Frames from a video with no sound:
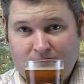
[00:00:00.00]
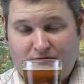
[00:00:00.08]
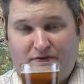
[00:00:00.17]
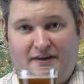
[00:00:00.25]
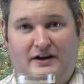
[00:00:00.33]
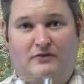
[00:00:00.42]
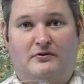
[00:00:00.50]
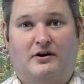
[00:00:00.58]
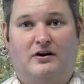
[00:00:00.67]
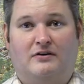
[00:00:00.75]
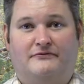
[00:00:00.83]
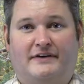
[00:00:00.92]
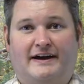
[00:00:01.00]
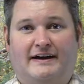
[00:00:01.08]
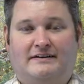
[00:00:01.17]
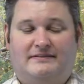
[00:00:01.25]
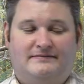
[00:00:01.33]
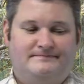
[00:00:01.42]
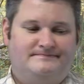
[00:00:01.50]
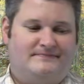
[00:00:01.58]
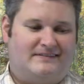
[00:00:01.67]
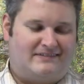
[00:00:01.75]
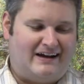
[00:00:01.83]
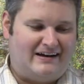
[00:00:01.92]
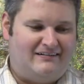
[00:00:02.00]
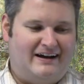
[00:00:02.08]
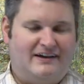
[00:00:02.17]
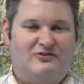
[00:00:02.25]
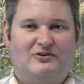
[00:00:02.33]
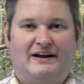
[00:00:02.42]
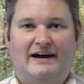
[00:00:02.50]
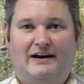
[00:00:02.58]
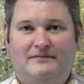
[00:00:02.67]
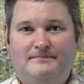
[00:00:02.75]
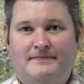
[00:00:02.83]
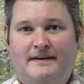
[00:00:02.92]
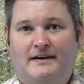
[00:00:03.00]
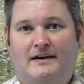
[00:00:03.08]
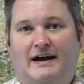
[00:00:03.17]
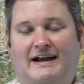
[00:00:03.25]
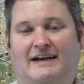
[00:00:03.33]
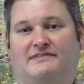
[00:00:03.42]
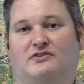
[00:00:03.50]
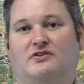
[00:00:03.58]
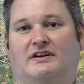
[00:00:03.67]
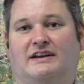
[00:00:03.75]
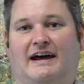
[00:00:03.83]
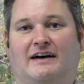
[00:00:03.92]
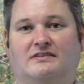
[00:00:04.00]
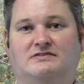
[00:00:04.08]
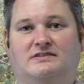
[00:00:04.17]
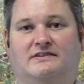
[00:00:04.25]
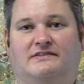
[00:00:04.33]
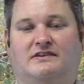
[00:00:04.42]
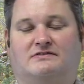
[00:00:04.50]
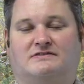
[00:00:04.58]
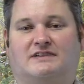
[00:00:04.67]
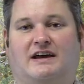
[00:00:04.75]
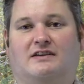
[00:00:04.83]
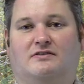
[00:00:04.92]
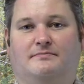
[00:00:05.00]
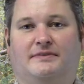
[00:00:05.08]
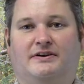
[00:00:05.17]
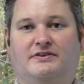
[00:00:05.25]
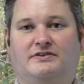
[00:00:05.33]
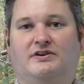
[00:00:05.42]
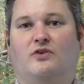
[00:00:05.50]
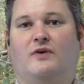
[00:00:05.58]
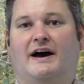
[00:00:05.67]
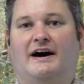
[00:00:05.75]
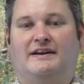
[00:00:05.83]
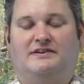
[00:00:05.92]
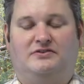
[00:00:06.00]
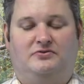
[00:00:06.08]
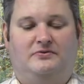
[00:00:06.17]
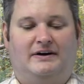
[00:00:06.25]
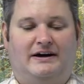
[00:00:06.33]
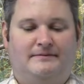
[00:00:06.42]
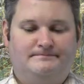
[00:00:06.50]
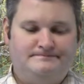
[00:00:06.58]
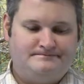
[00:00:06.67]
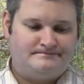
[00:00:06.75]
for the overall effect. It's kind of like going out. I guess a good analogy is that your standard beer, you go out and you uh,